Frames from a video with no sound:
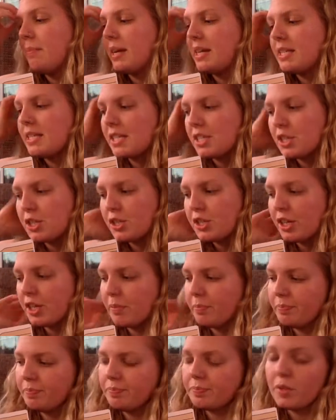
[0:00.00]
my sister.
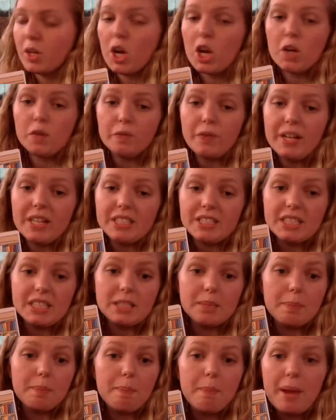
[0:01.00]
Her face is